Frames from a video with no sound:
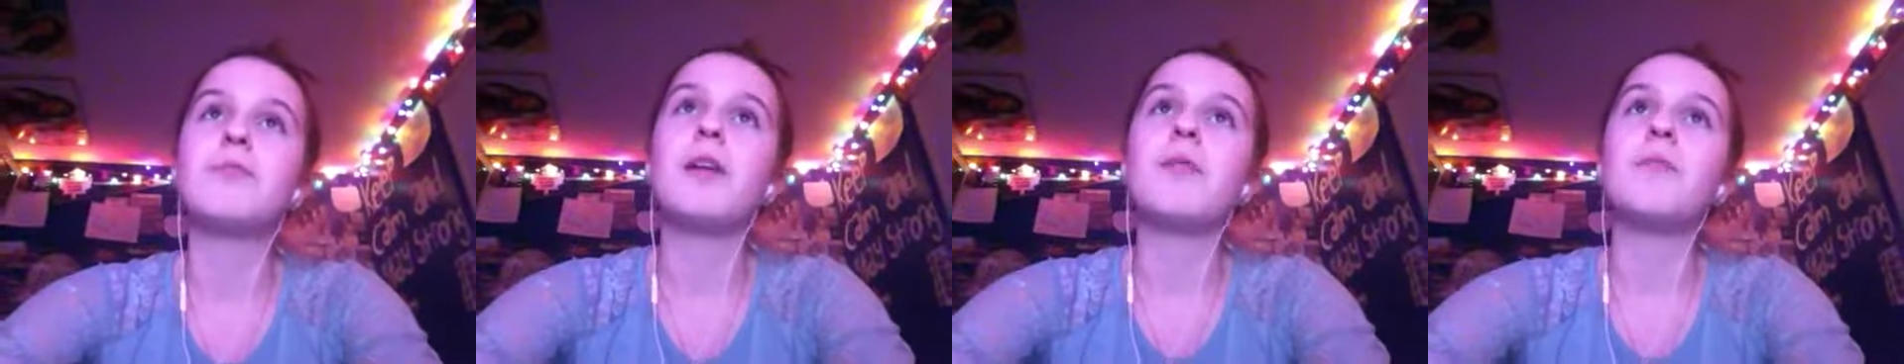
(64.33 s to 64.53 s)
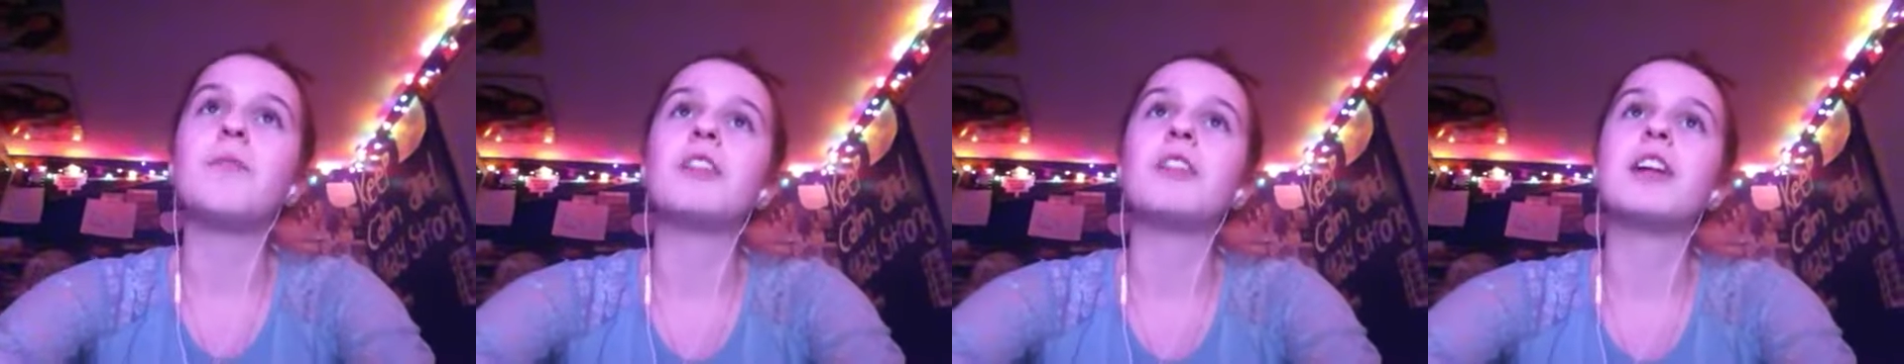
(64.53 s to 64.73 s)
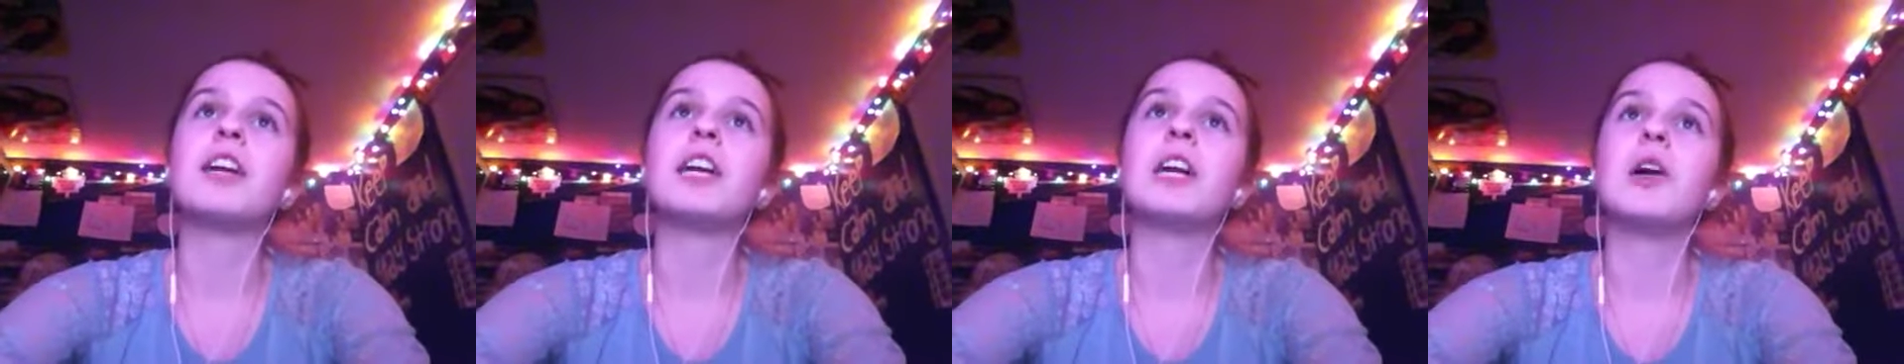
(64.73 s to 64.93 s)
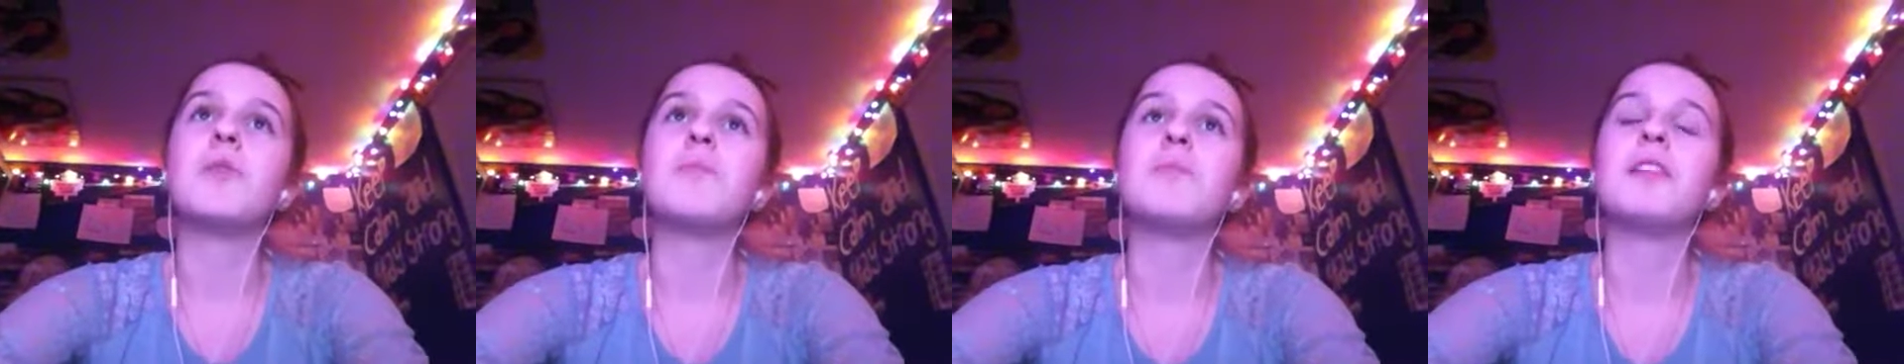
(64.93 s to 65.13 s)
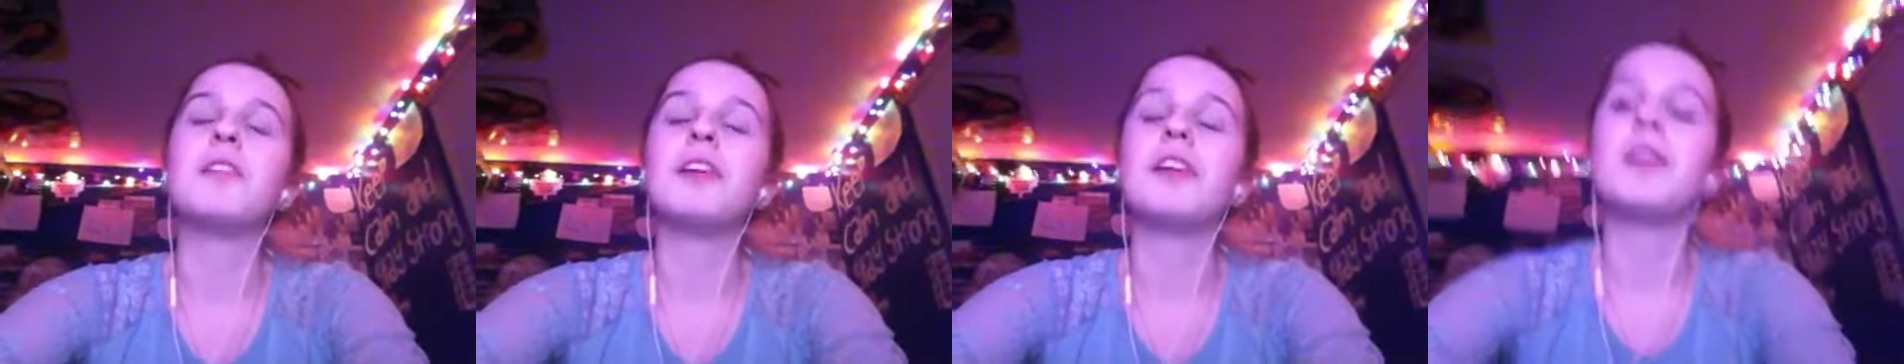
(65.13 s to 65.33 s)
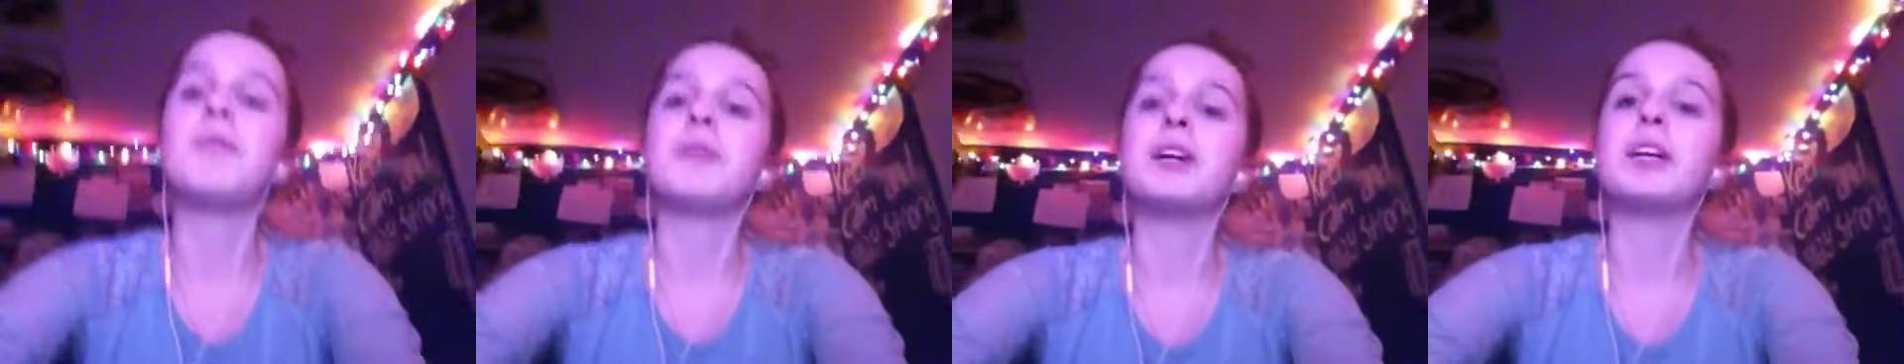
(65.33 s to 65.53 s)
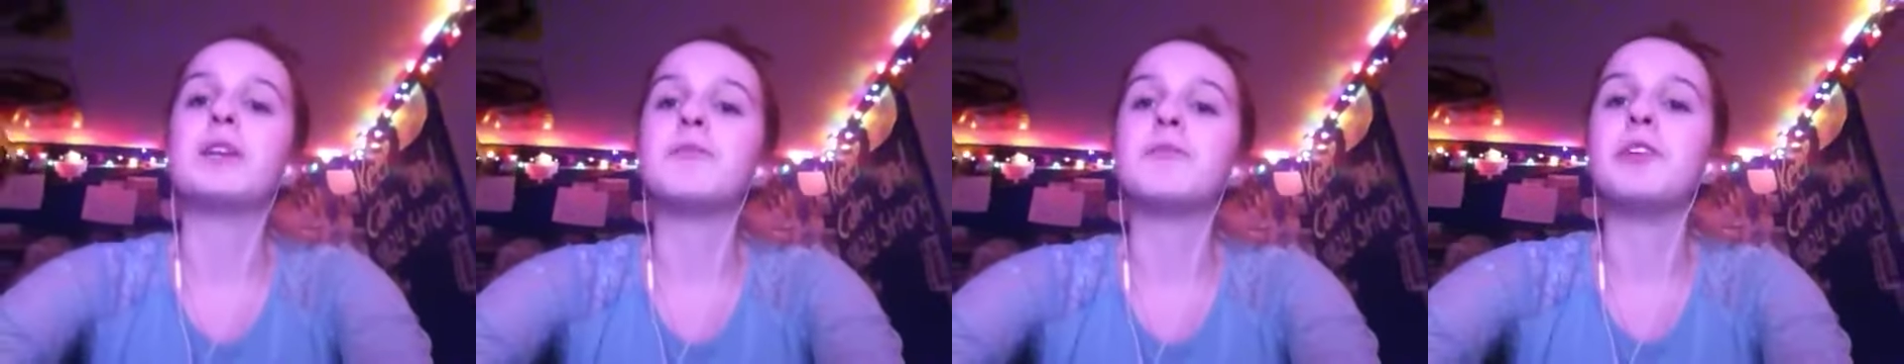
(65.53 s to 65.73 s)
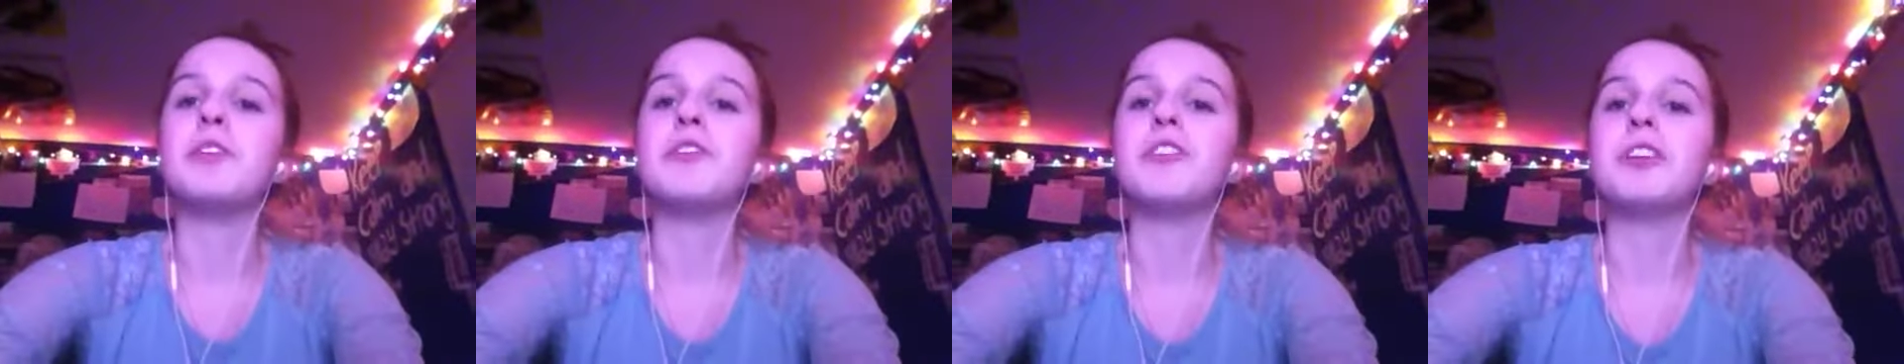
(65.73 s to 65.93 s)
I'm looking up at my
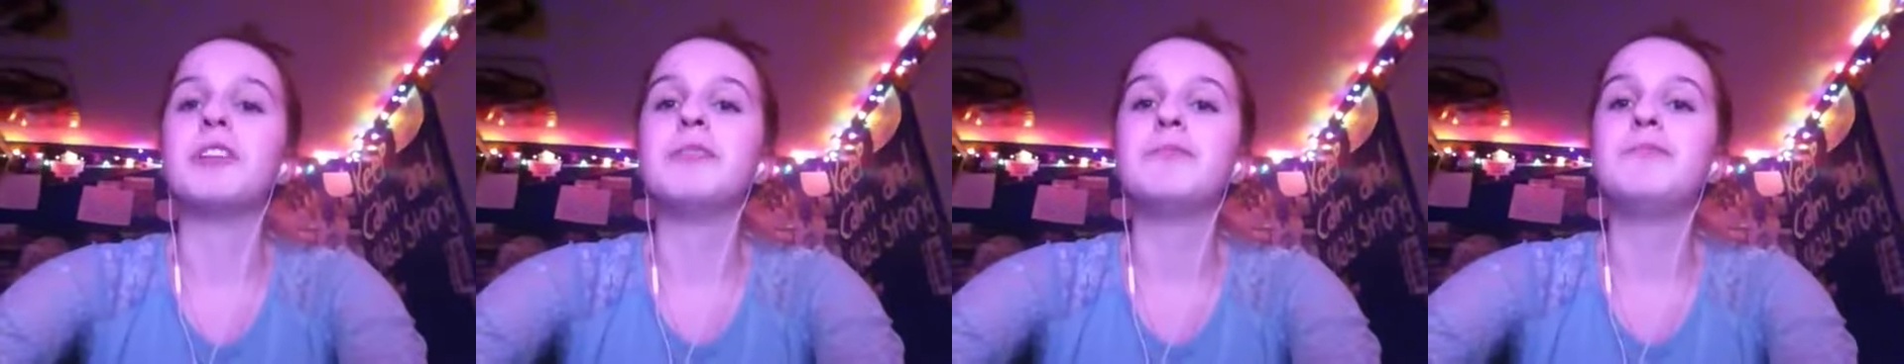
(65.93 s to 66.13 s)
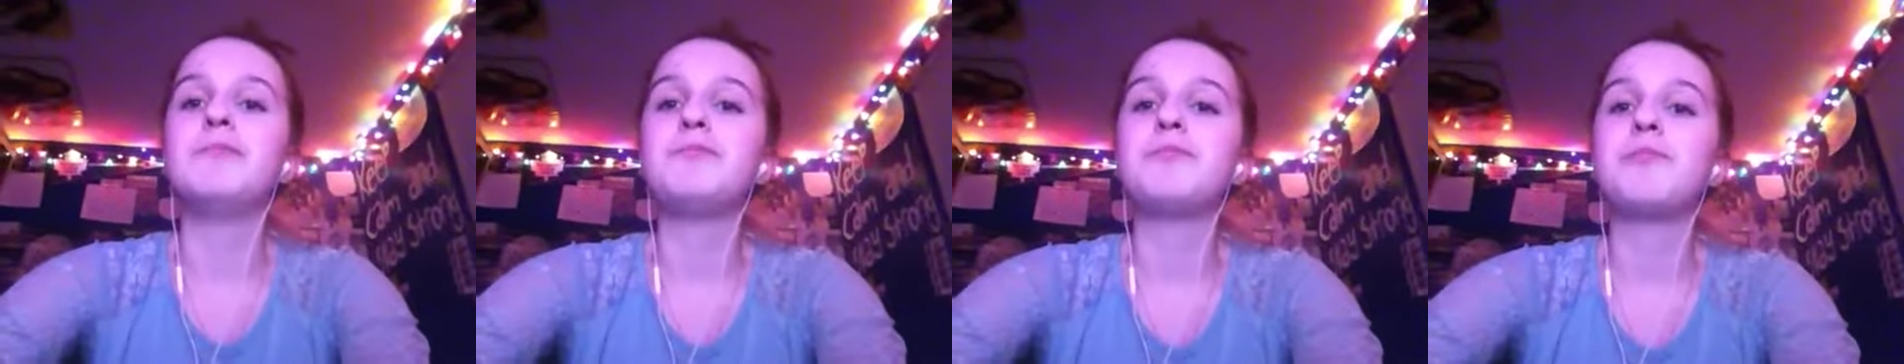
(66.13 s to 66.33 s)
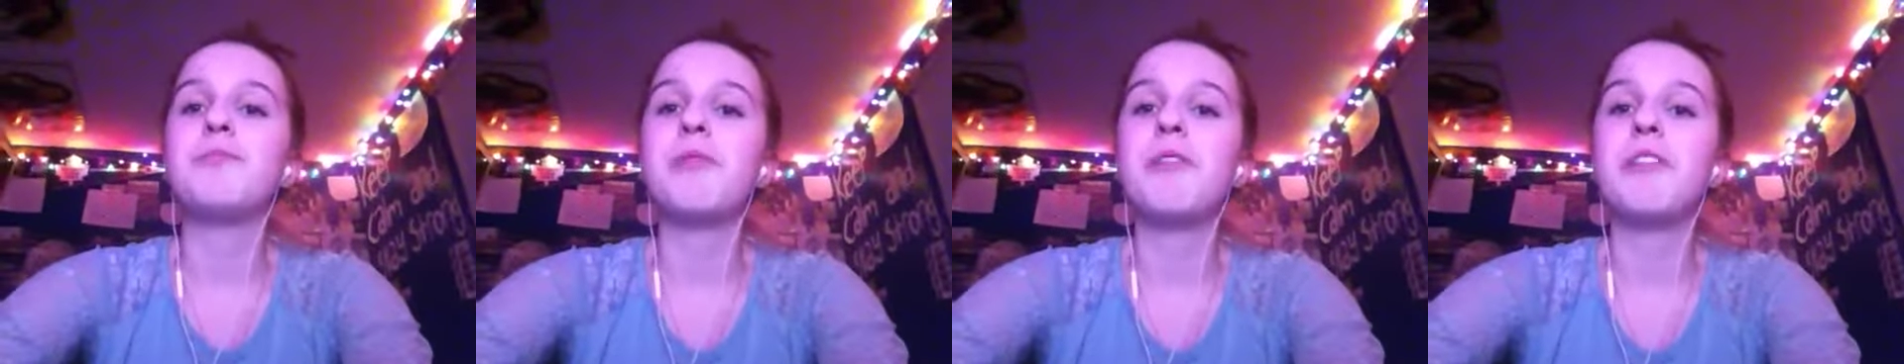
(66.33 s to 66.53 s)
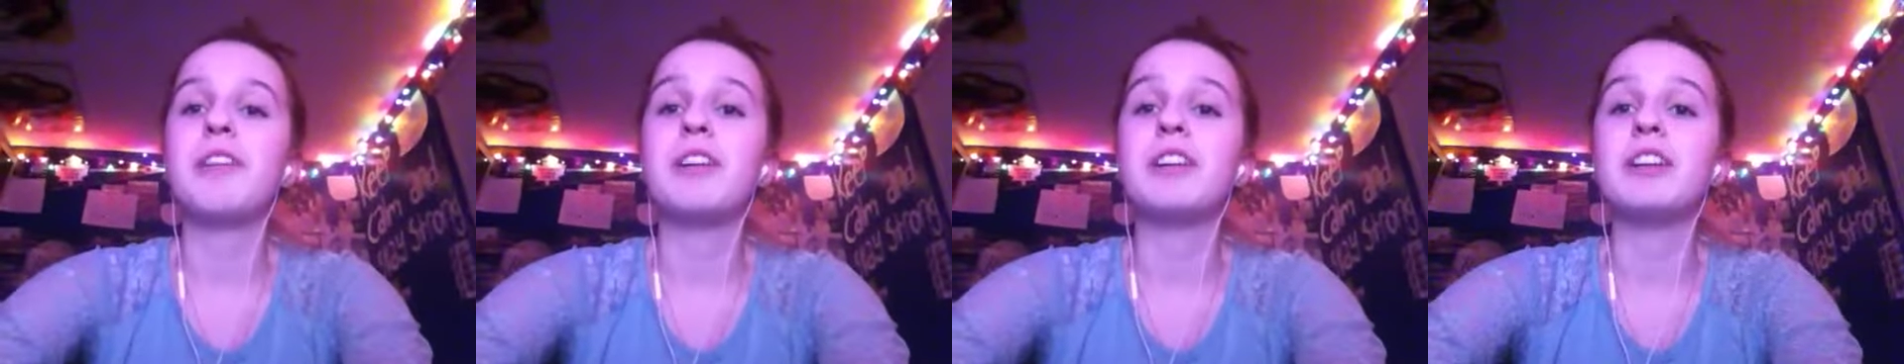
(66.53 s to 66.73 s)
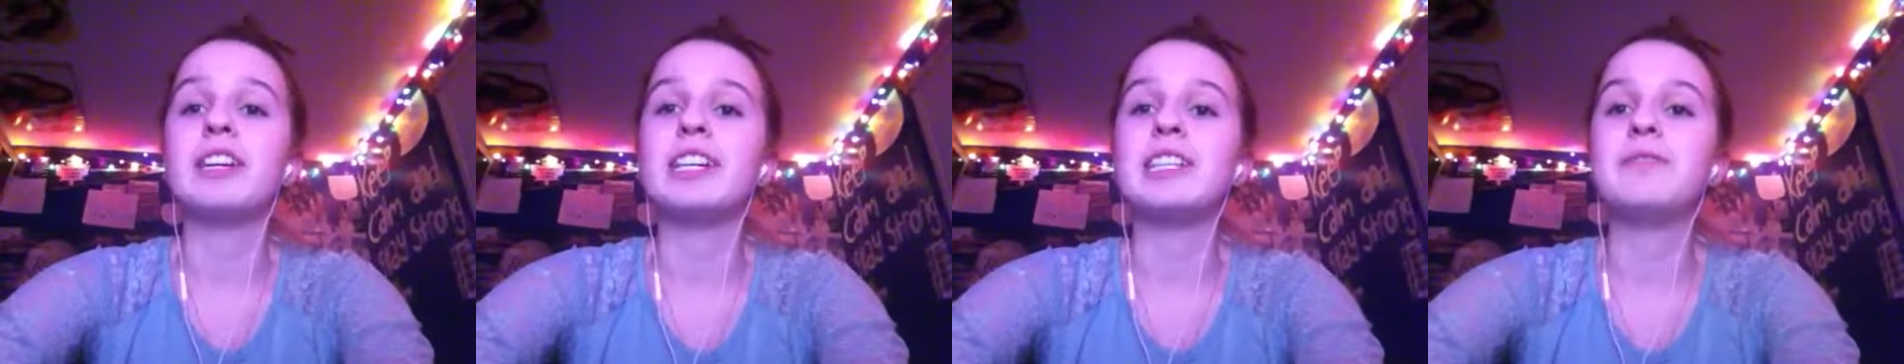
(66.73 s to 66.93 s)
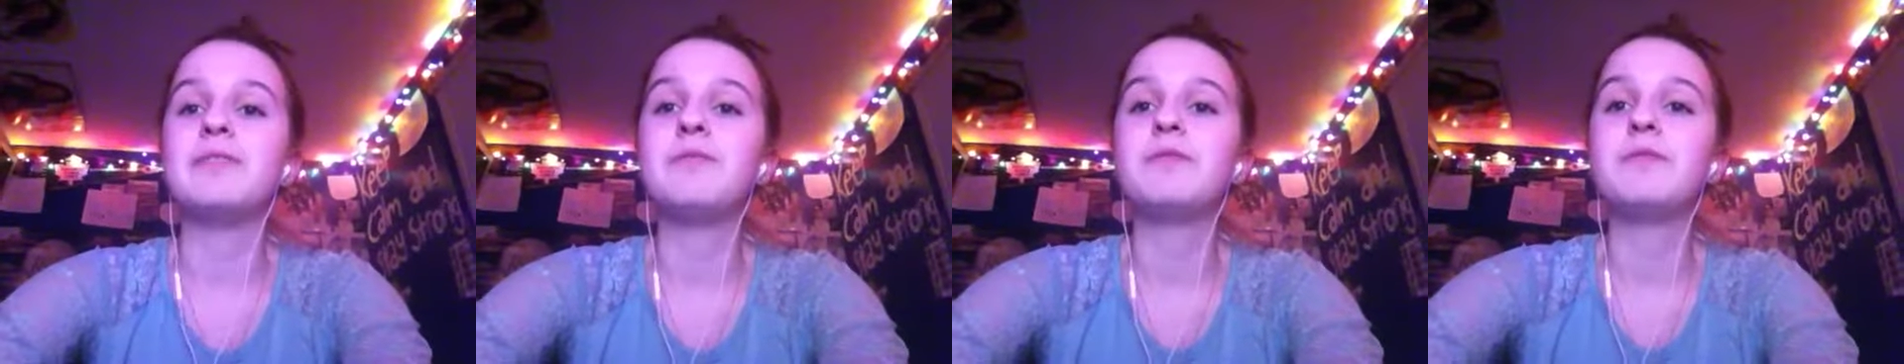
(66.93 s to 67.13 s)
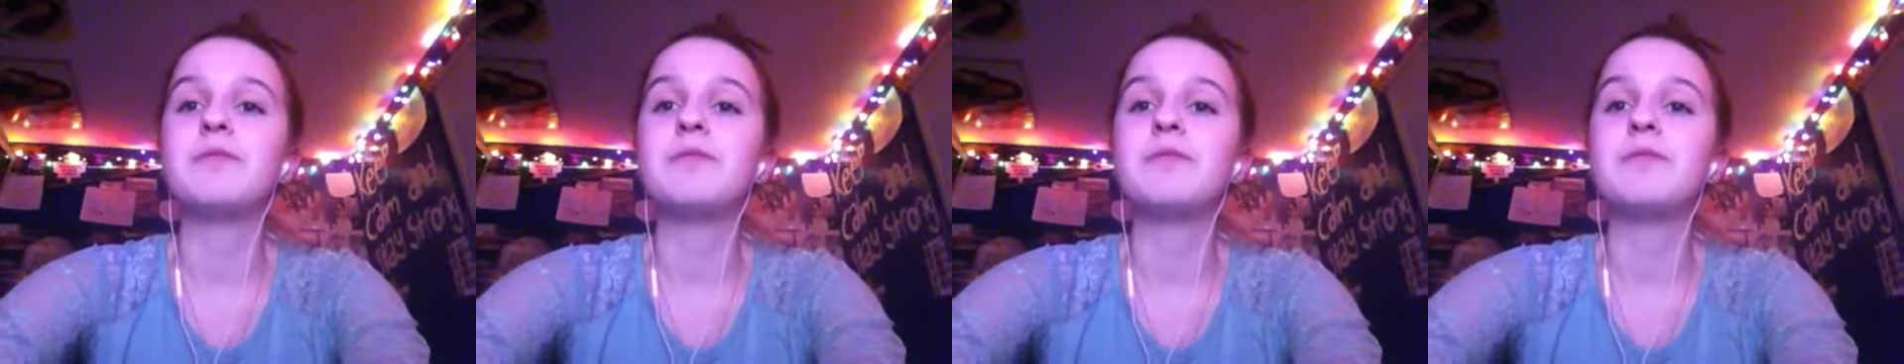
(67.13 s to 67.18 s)
computer right now,